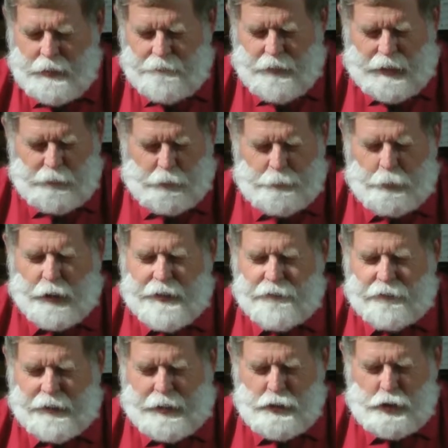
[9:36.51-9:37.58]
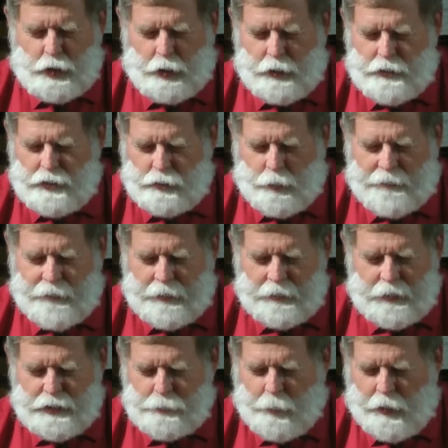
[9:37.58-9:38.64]
Father, we pray for our church as we've
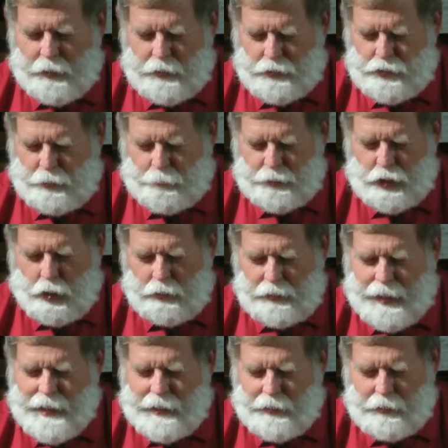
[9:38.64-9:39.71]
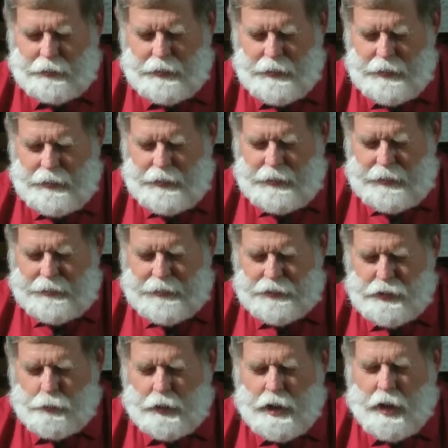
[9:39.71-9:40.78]
entered this partnership with Carlisle,
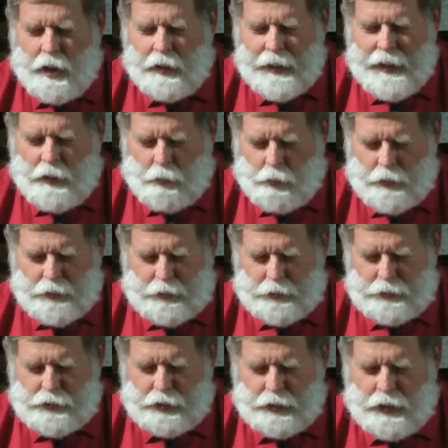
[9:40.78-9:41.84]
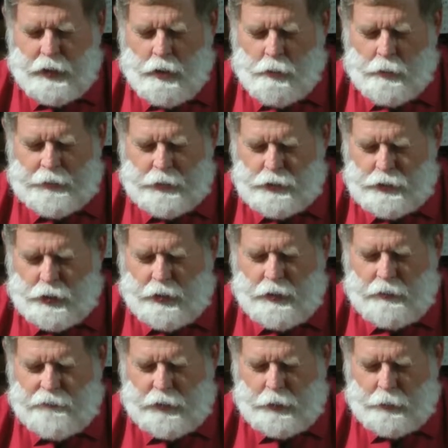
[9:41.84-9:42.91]
that you would call out workers to go and to
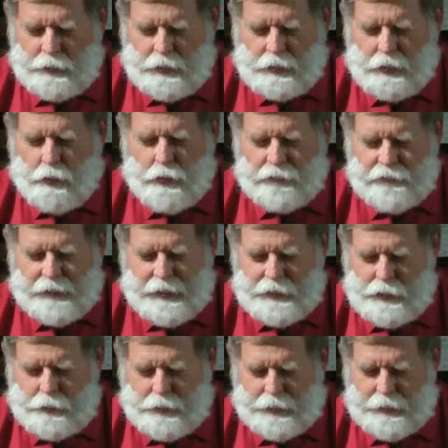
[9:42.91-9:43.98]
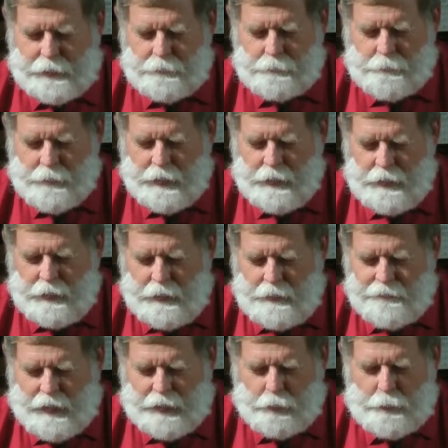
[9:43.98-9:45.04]
serve you and to glorify you there.
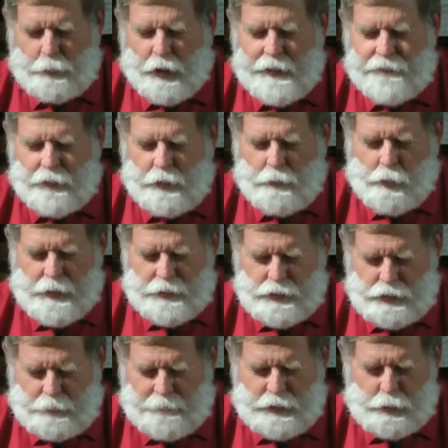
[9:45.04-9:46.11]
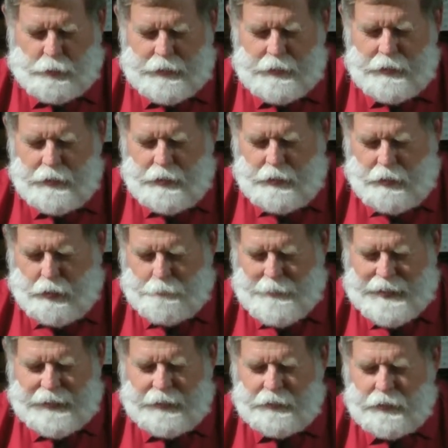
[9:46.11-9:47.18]
Father, we pray for wisdom as we are
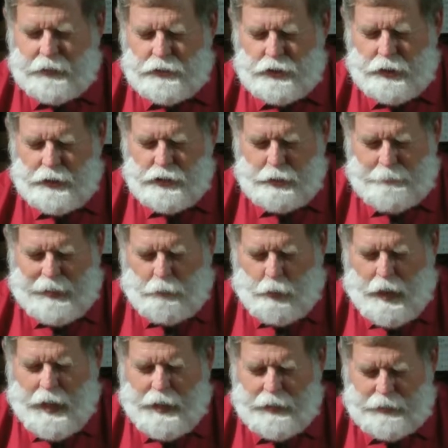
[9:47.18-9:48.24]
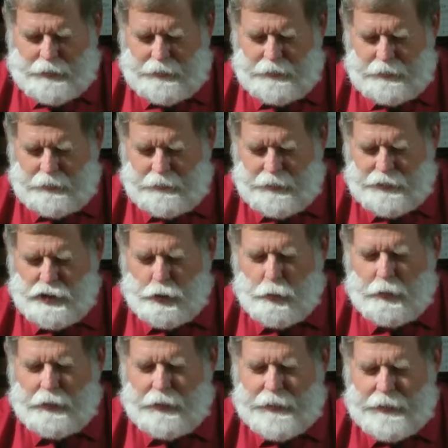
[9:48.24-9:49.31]
making the decision about Oaxaca, that you
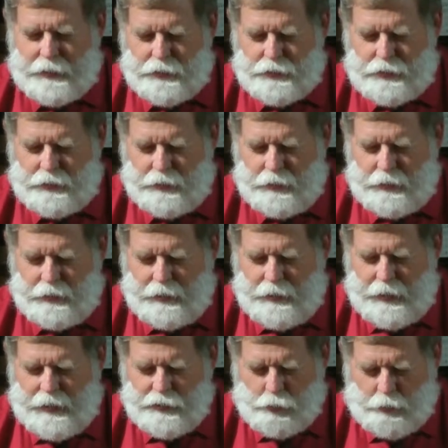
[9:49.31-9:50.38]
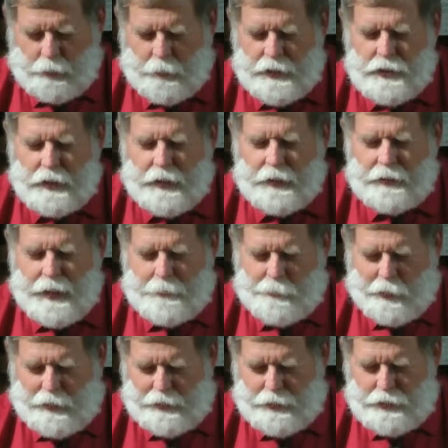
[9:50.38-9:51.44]
would lead us as whether we should enter that
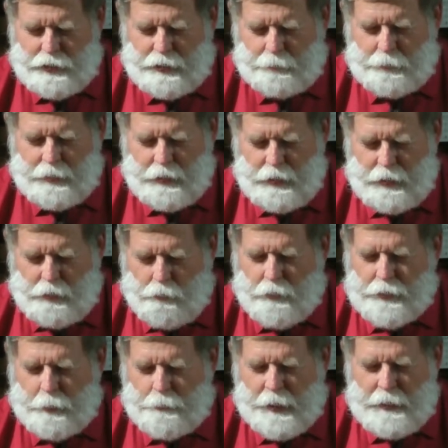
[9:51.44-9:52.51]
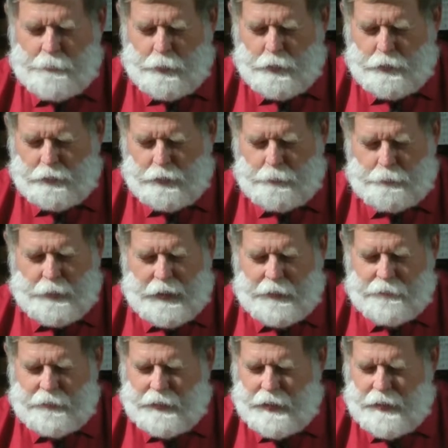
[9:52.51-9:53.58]
partnership with a people group that
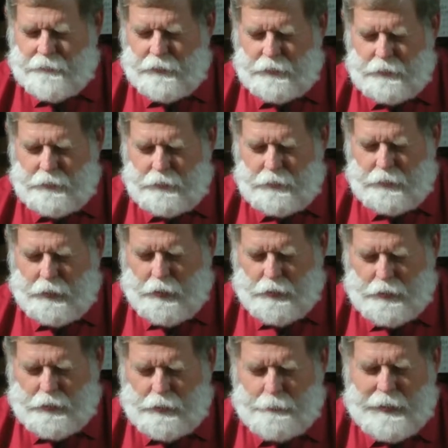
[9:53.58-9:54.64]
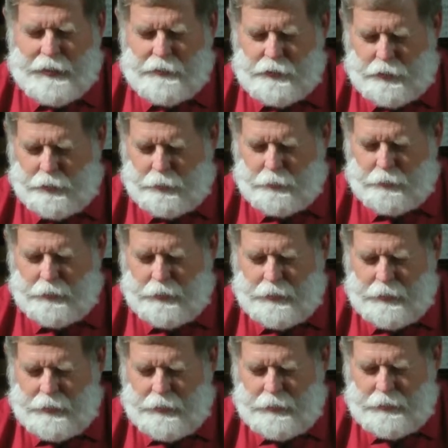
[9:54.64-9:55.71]
have never heard about you.
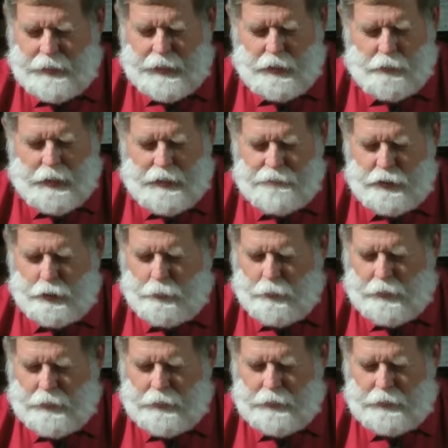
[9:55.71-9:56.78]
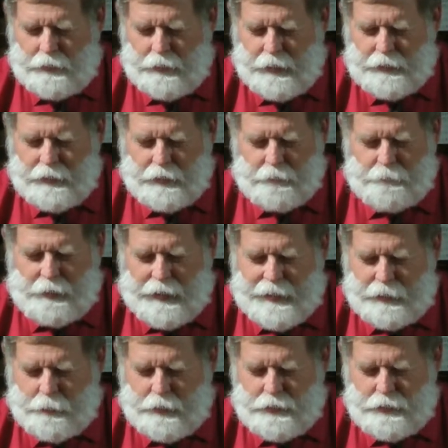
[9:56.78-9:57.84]
They don't have your word in their
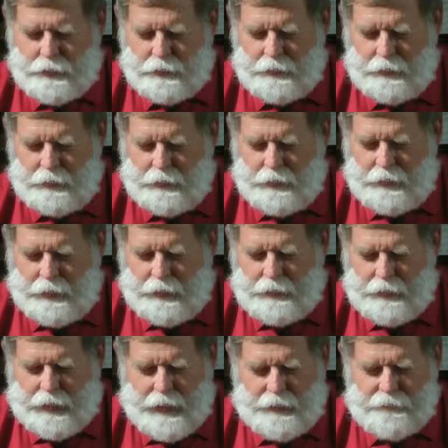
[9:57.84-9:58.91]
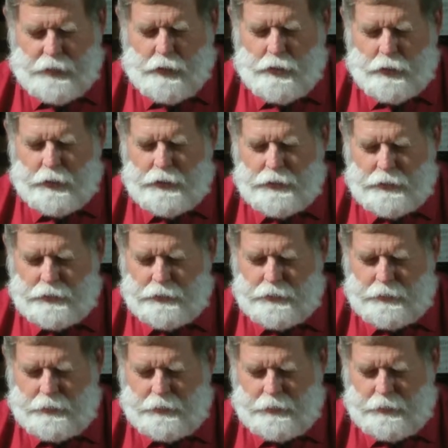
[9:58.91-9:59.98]
language. They have no
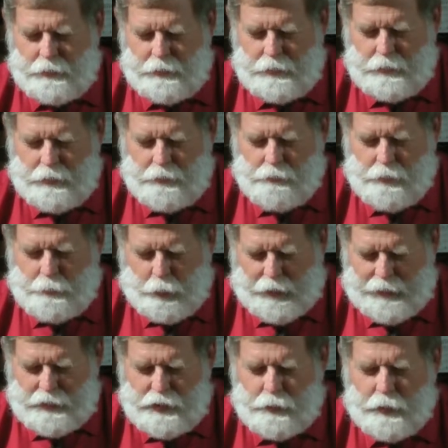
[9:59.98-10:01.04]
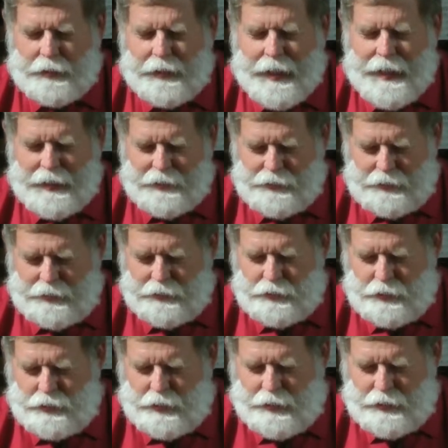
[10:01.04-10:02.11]
Christians. We pray that you would guide us in this
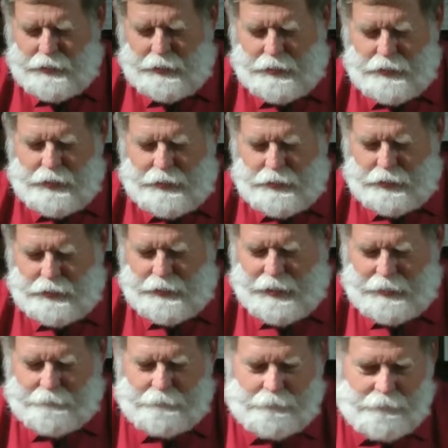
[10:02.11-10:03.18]
decision. In Jesus' name,